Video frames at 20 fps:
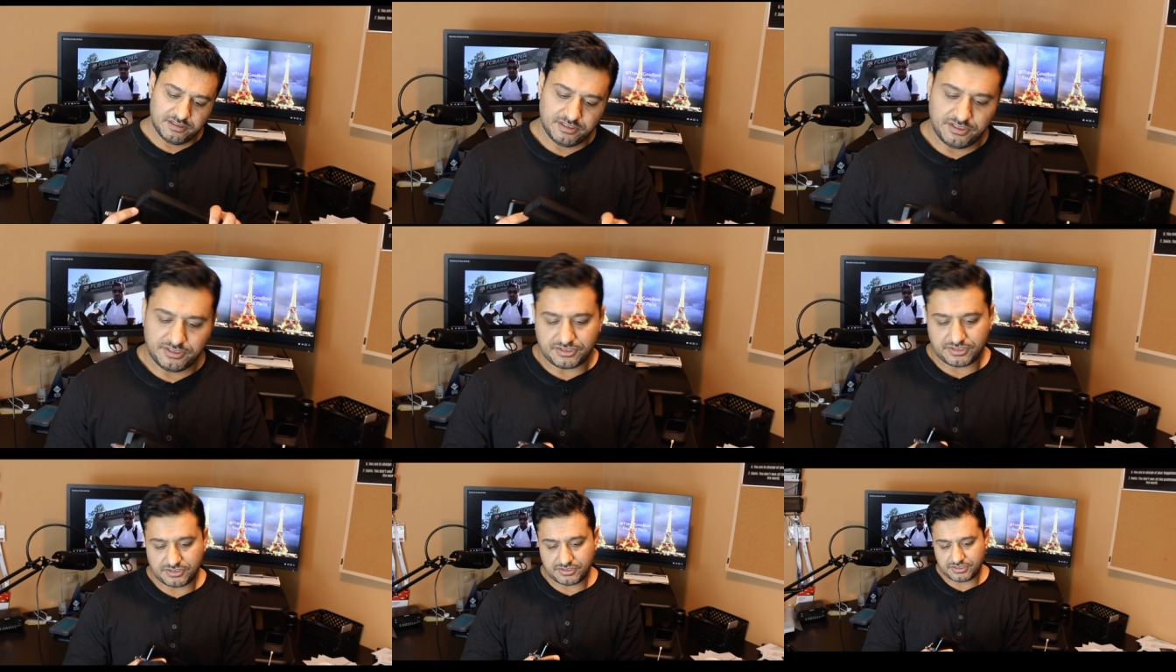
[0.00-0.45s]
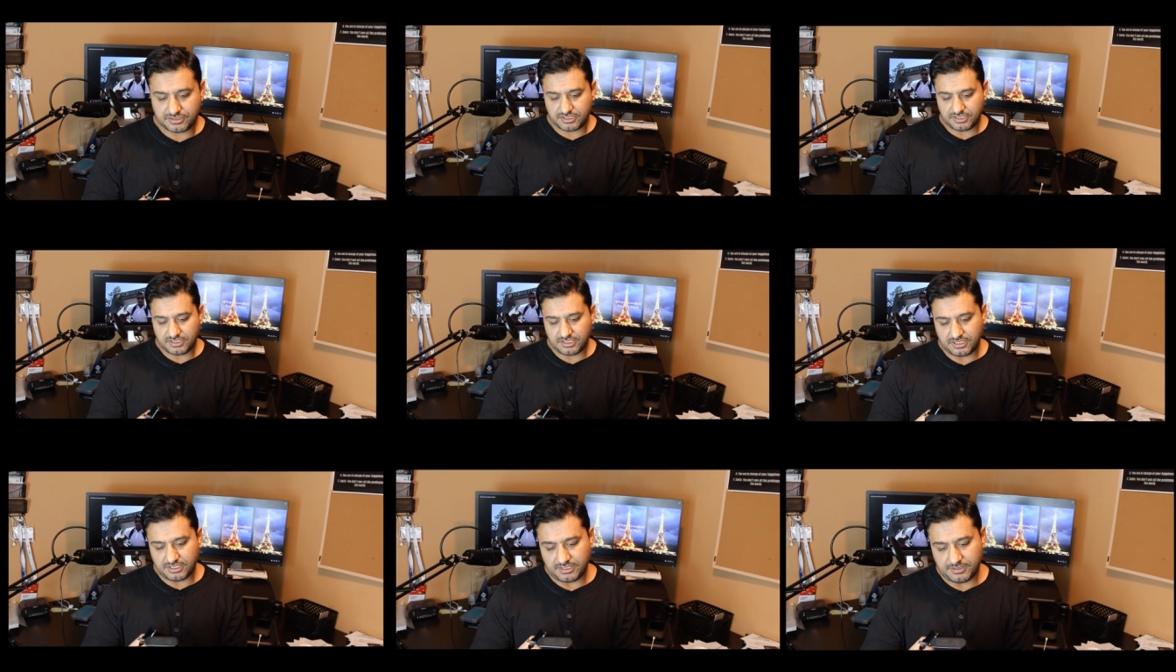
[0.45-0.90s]
it's
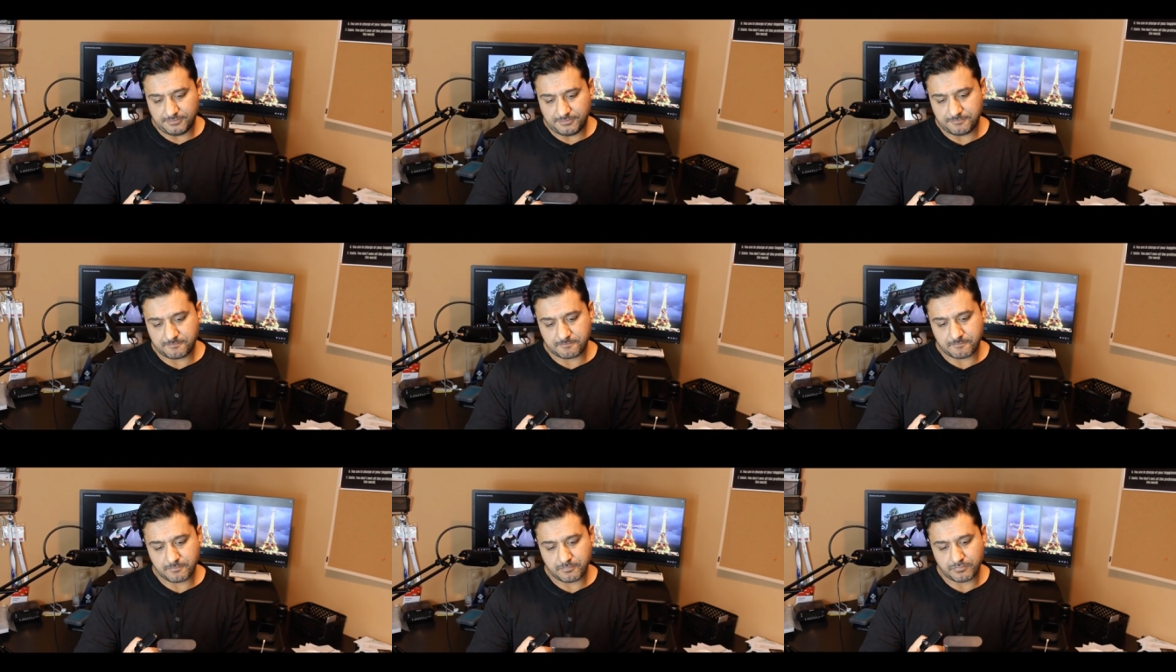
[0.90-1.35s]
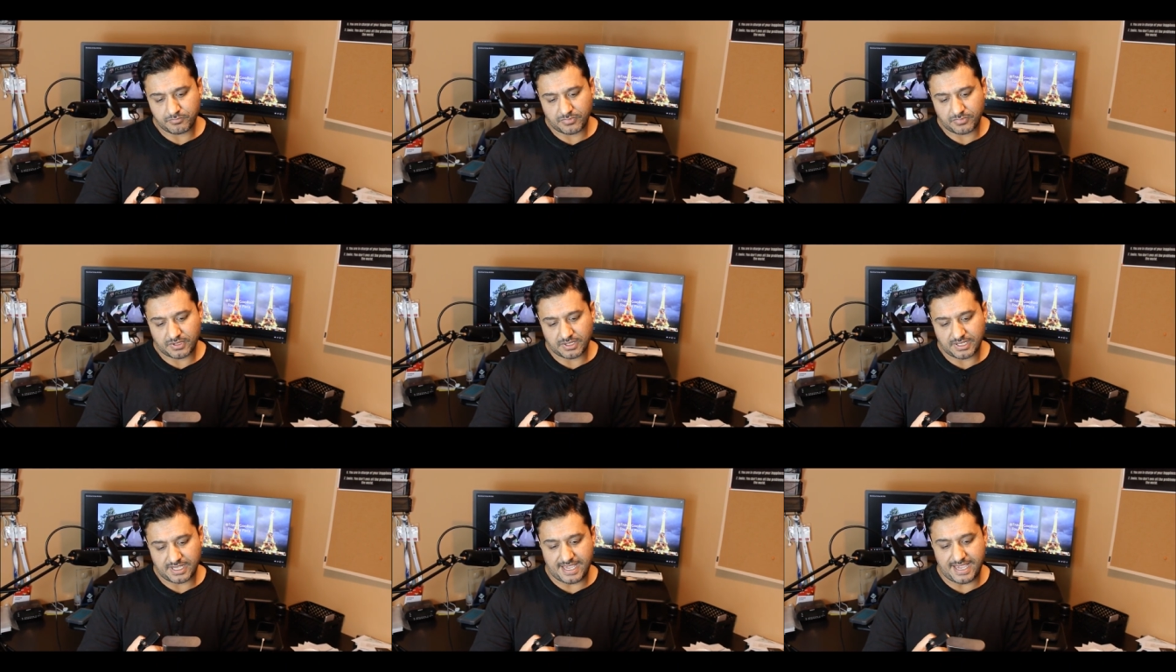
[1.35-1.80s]

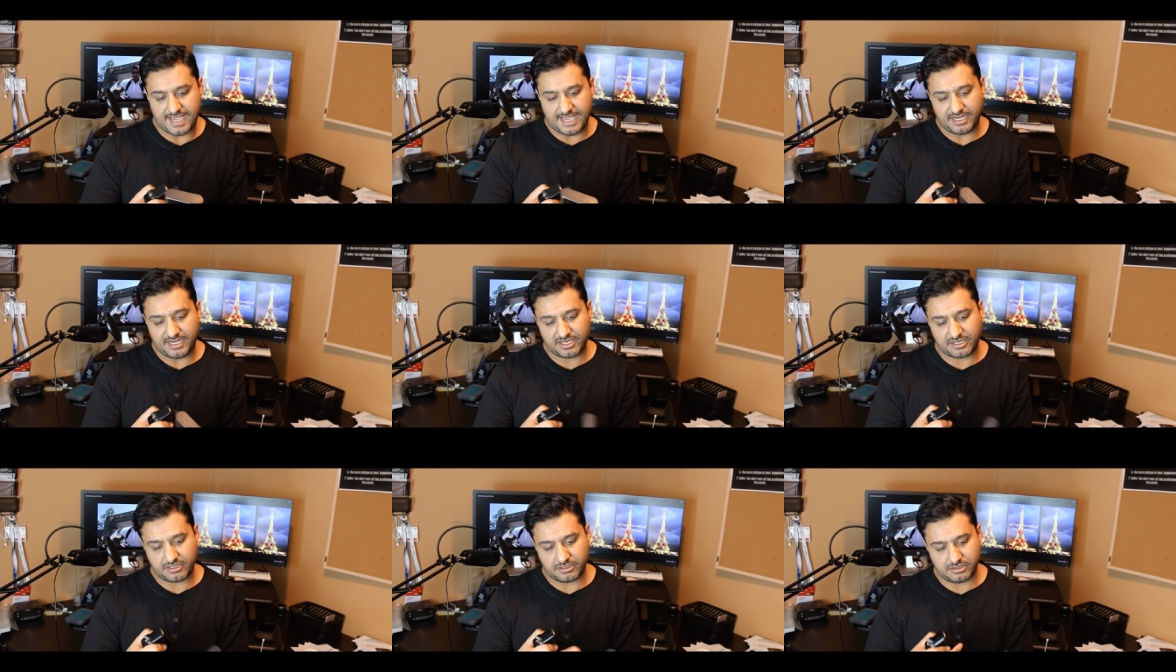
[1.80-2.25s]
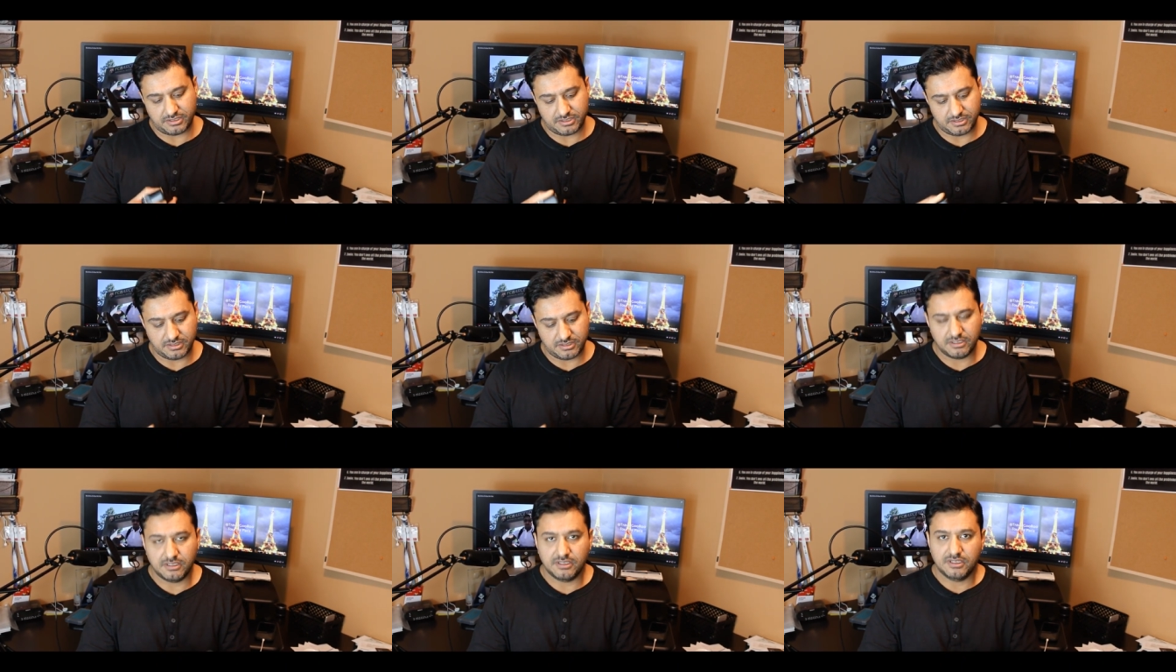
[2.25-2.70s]
Anker.
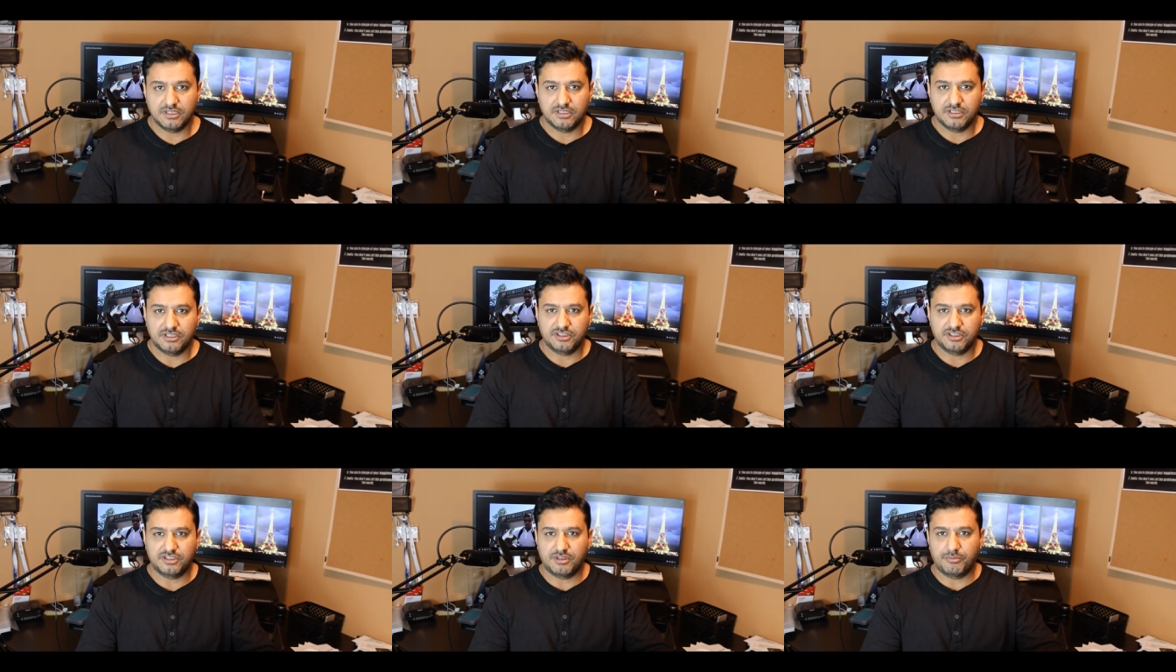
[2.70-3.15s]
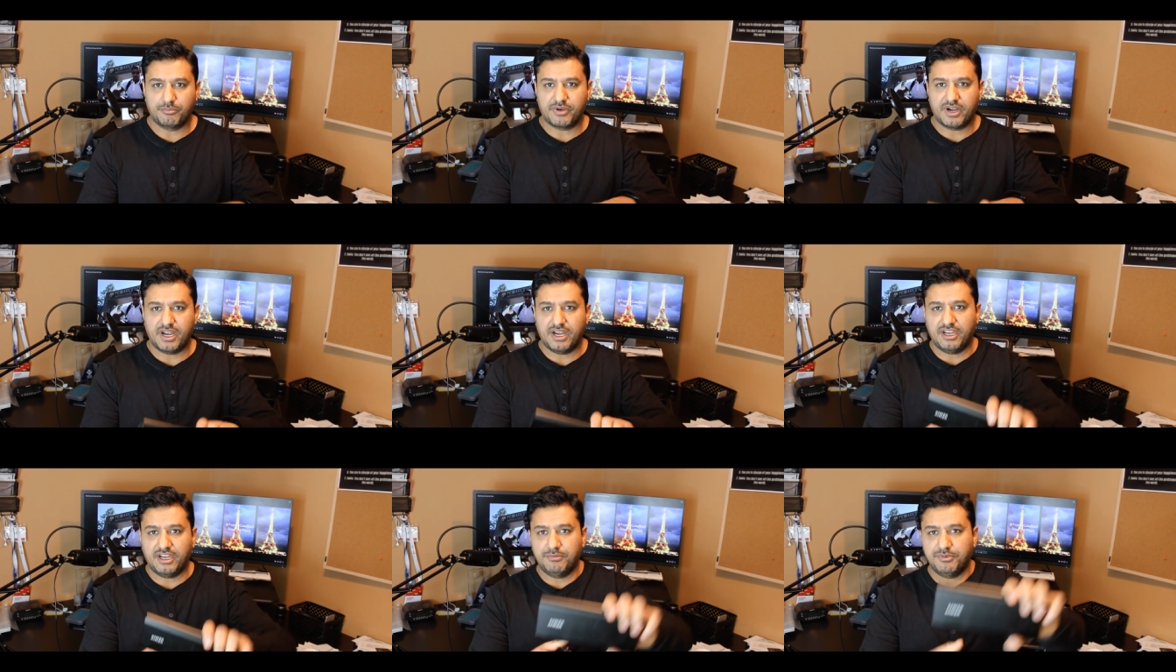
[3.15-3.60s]
The
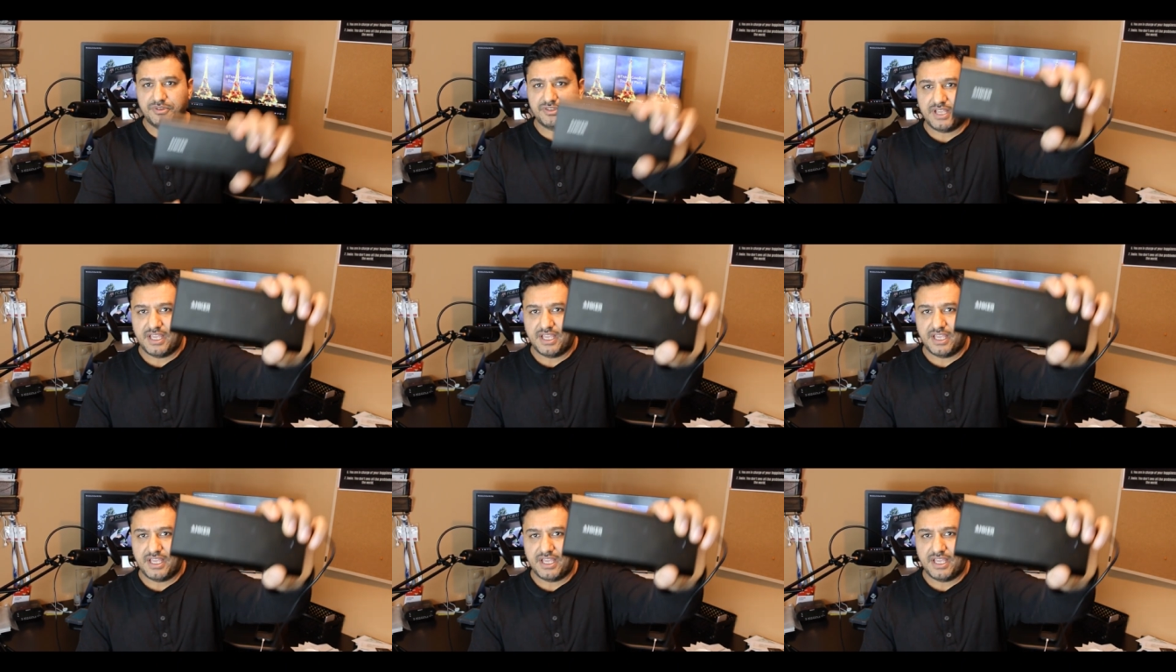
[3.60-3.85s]
brand name is